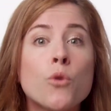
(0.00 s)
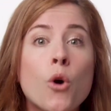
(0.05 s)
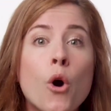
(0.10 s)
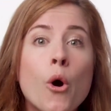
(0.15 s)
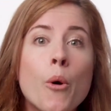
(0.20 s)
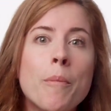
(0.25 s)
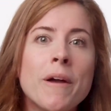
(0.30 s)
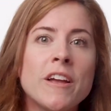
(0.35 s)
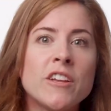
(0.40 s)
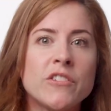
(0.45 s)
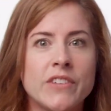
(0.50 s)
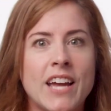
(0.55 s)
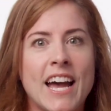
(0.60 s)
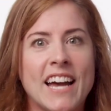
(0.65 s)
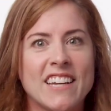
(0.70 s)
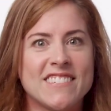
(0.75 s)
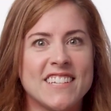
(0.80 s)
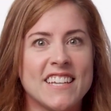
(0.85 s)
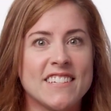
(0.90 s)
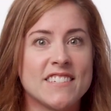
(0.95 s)
role-based
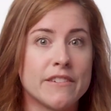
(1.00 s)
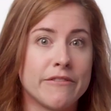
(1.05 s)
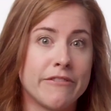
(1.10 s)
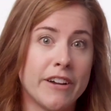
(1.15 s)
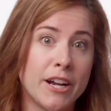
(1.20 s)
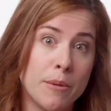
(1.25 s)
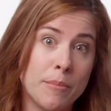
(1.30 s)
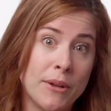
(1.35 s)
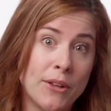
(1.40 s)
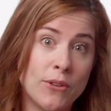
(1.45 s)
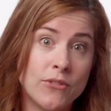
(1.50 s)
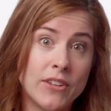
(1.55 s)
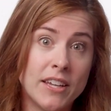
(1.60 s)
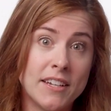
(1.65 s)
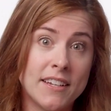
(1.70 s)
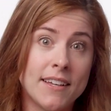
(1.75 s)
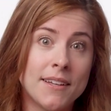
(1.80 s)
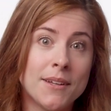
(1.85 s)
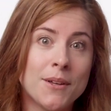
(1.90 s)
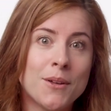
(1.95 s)
access to Firebase
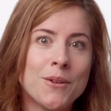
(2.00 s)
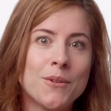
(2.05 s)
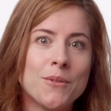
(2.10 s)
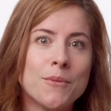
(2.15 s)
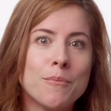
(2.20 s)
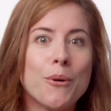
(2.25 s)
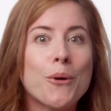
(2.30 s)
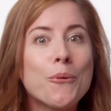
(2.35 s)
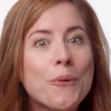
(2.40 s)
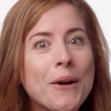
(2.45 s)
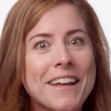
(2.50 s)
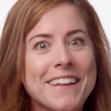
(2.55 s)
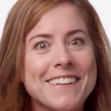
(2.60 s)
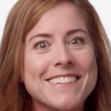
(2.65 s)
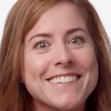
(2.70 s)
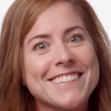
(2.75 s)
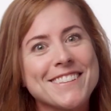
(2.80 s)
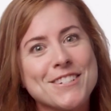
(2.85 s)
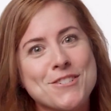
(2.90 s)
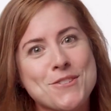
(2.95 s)
data. But wait,
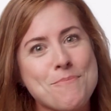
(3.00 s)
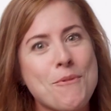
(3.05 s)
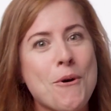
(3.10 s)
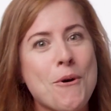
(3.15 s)
there's